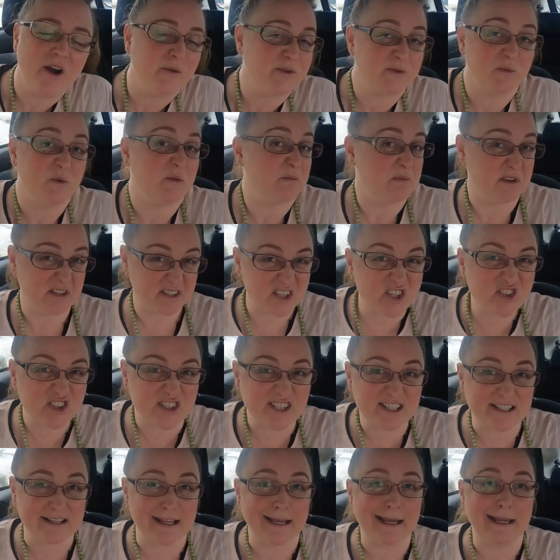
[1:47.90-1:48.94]
I was with
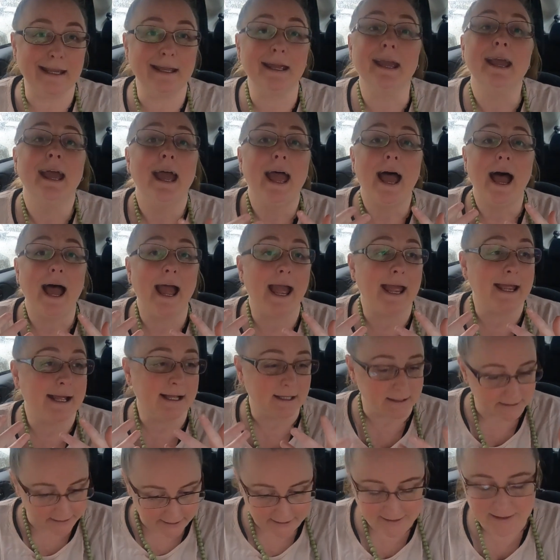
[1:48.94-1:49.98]
Musicians League, a
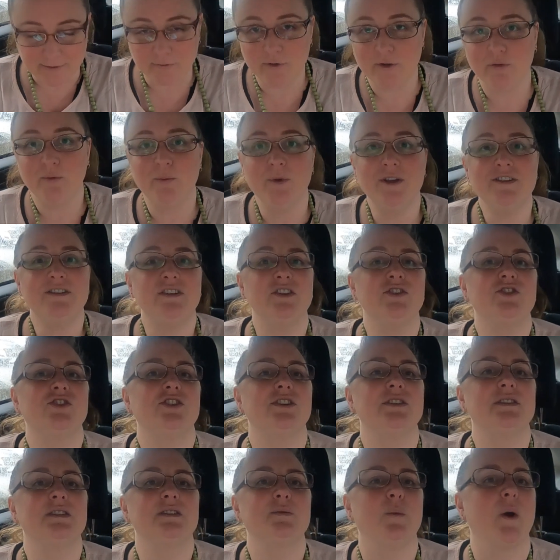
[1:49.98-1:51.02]
collective of
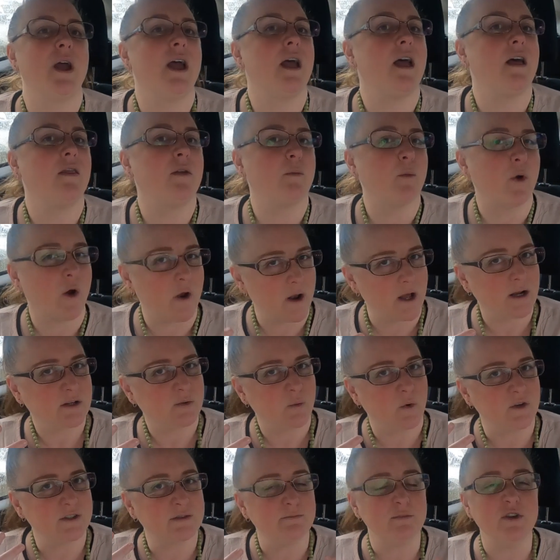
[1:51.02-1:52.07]
musicians where the
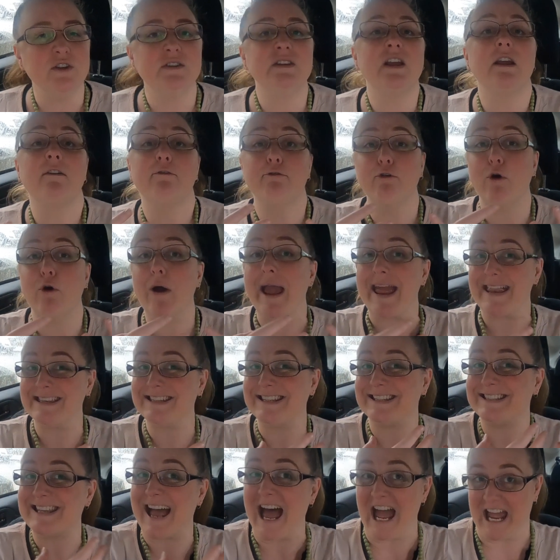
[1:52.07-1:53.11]
product was music for
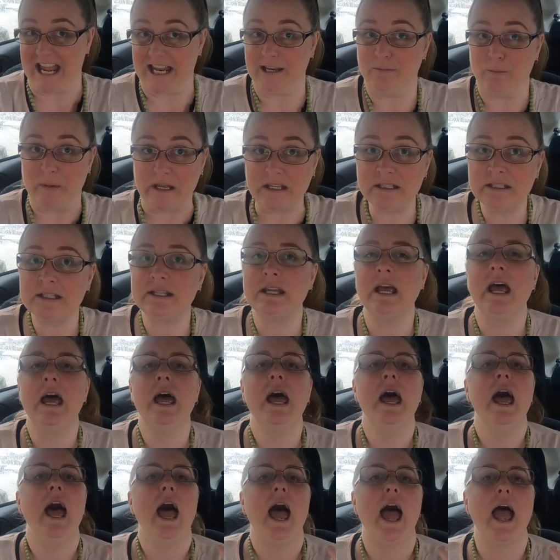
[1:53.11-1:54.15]
entertainment,
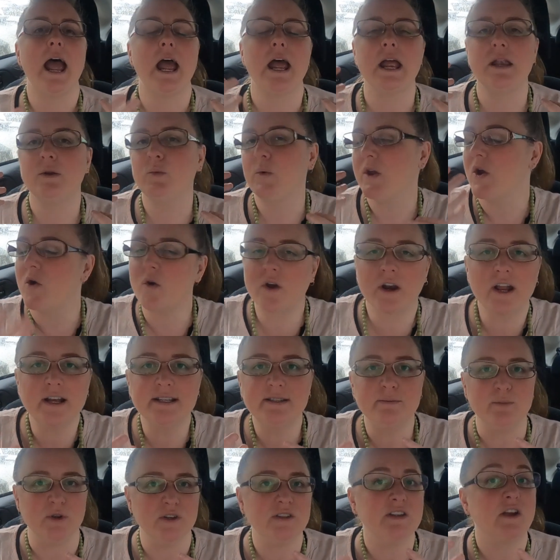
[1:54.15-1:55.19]
and we
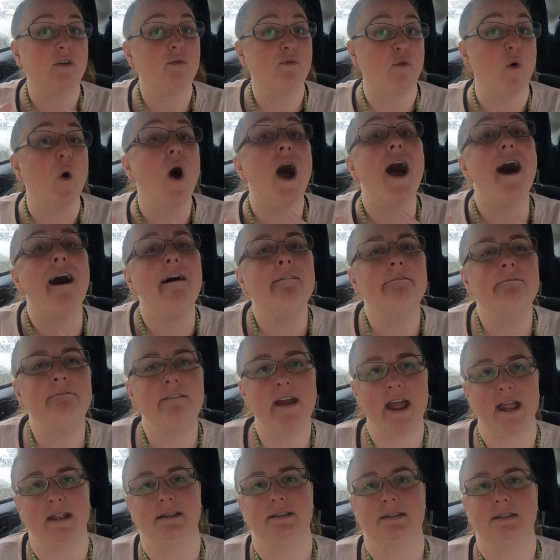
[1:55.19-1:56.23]
organised music for
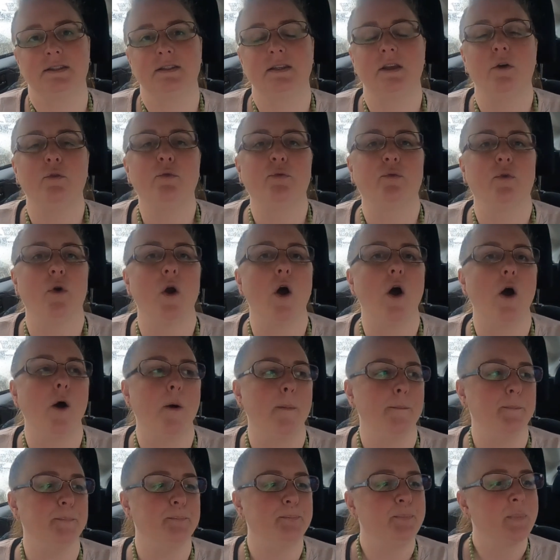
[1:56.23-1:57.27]
events,
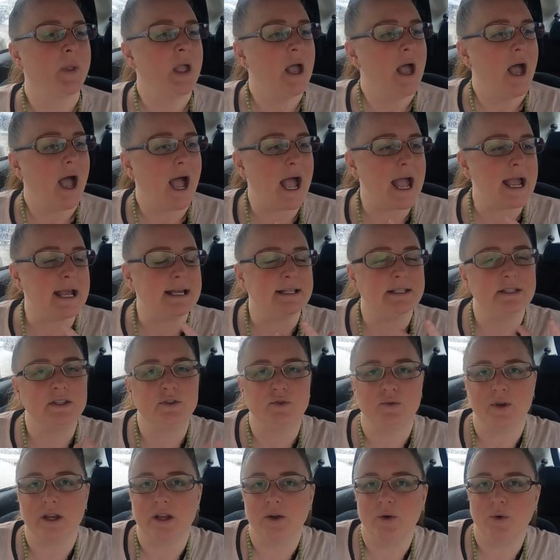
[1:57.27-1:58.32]
from a
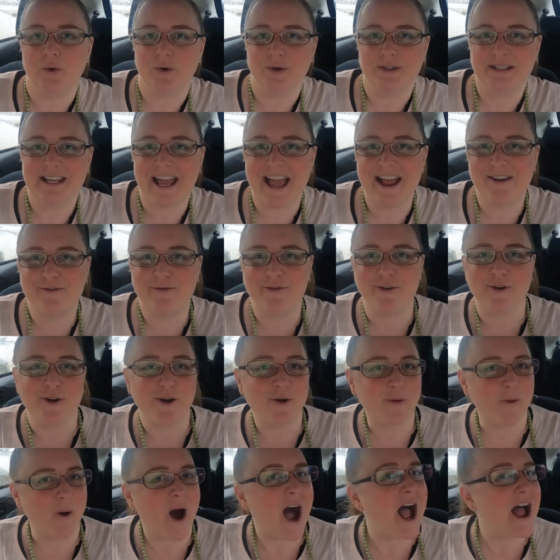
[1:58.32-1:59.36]
string quartet for a
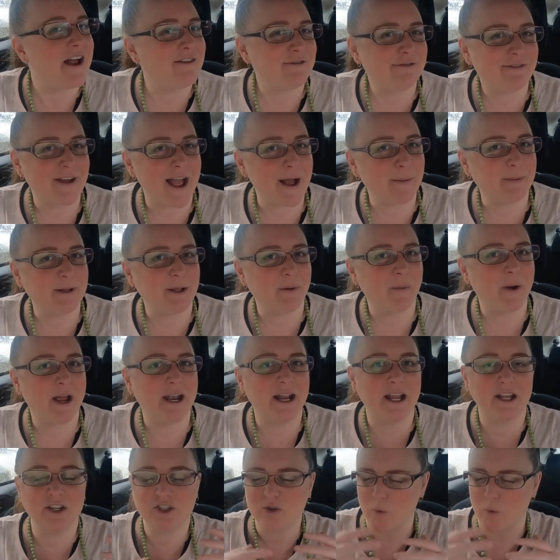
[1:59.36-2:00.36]
quiet family wedding